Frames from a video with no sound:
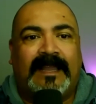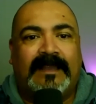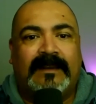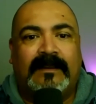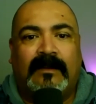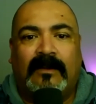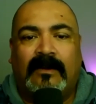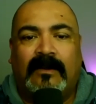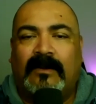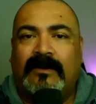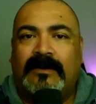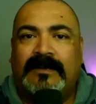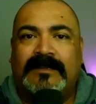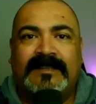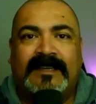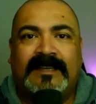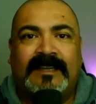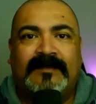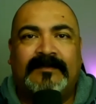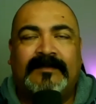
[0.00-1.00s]
I had a hard
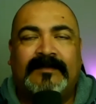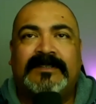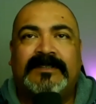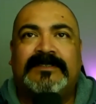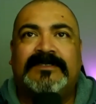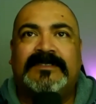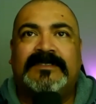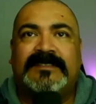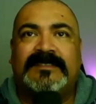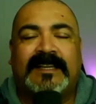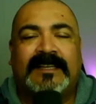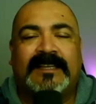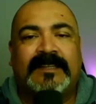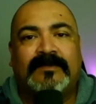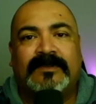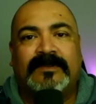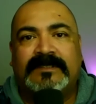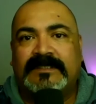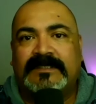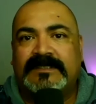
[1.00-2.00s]
time understanding
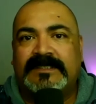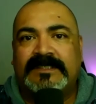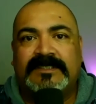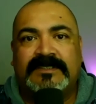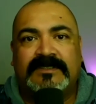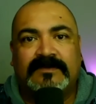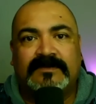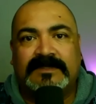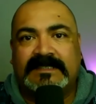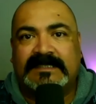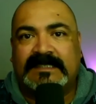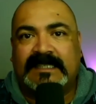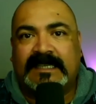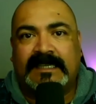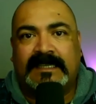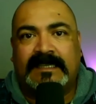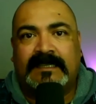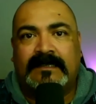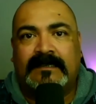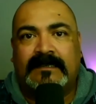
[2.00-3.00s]
what the teacher was
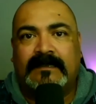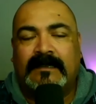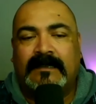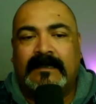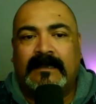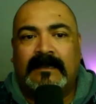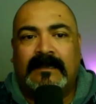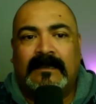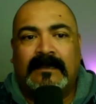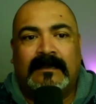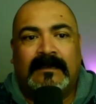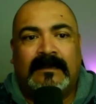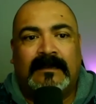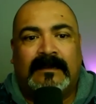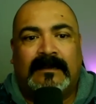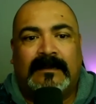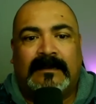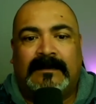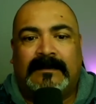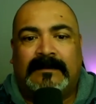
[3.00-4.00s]
saying.
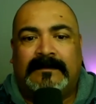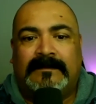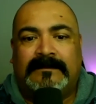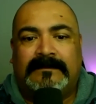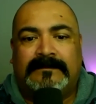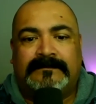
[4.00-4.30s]
Um,